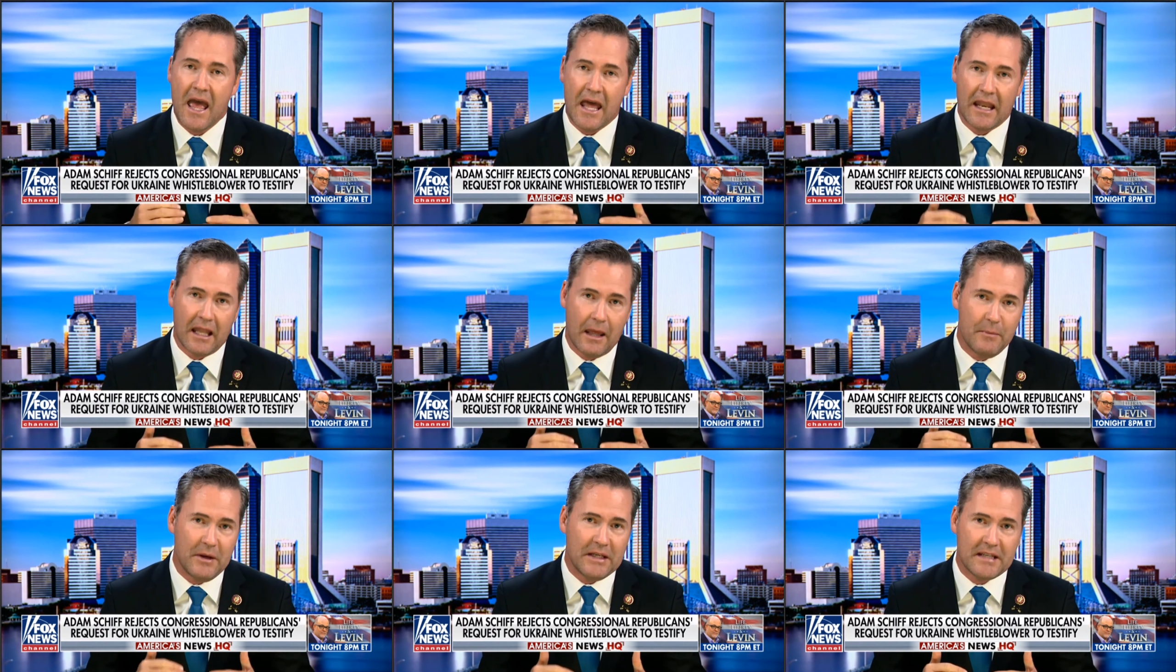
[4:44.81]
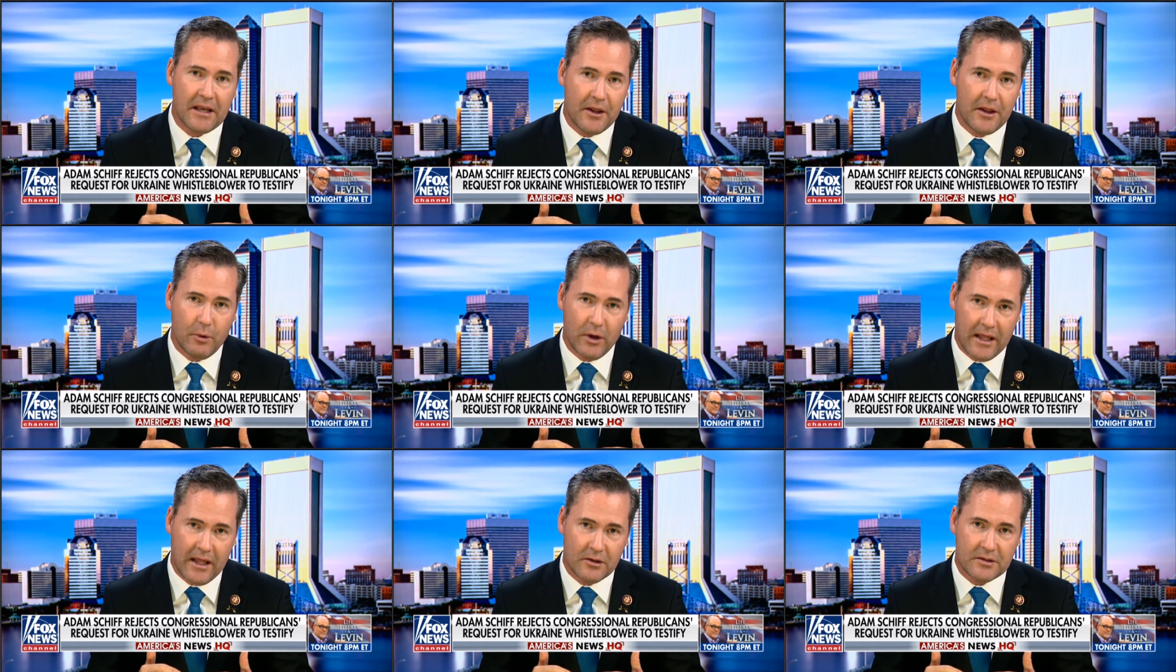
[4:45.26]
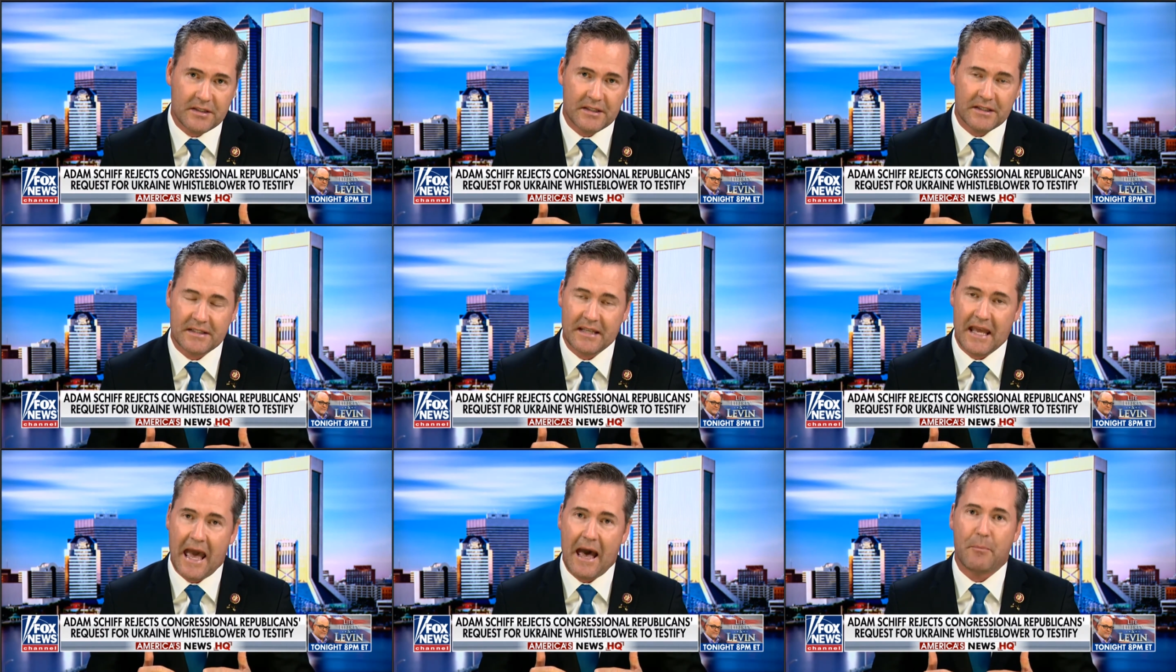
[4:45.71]
And let me tell you what else
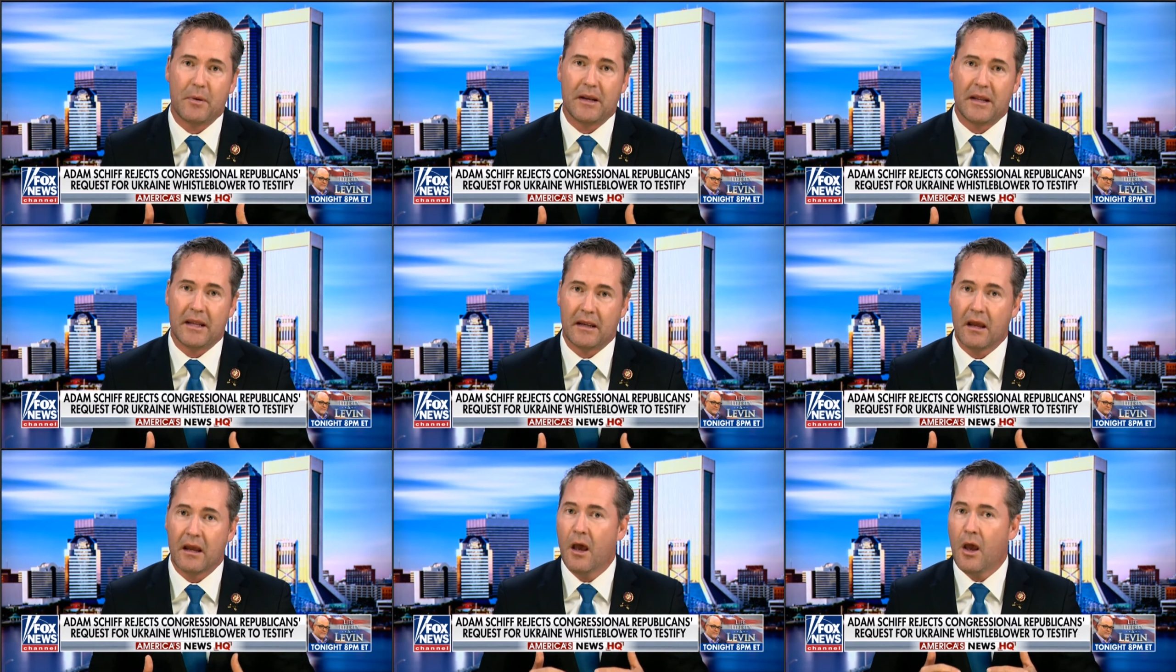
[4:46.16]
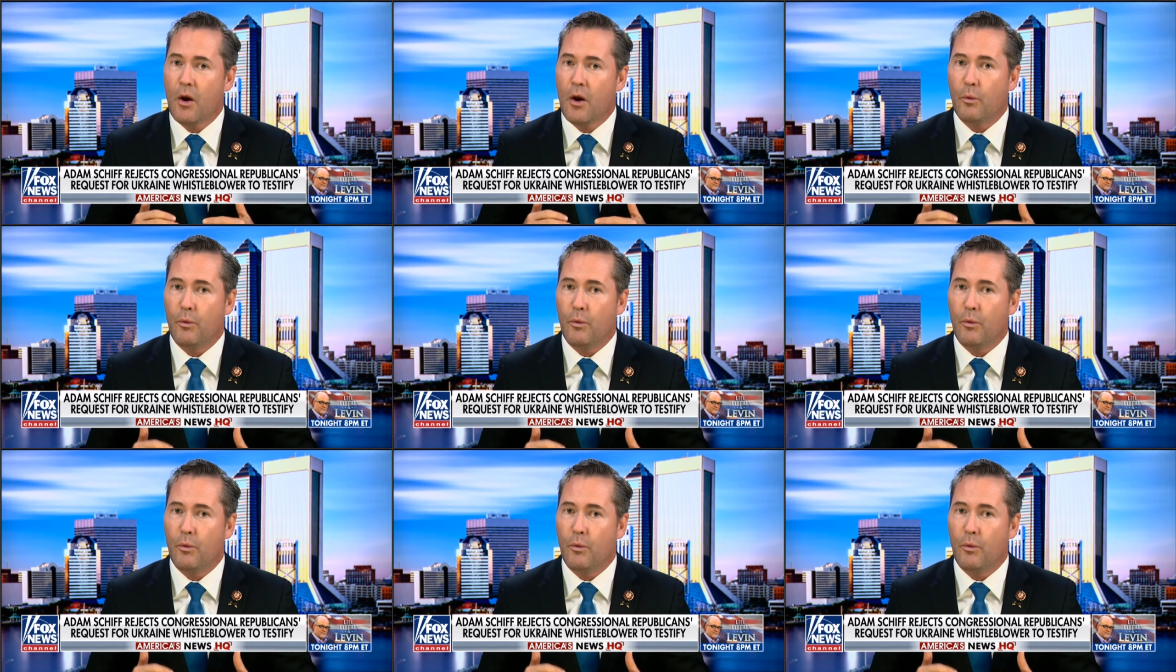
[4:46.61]
is happening.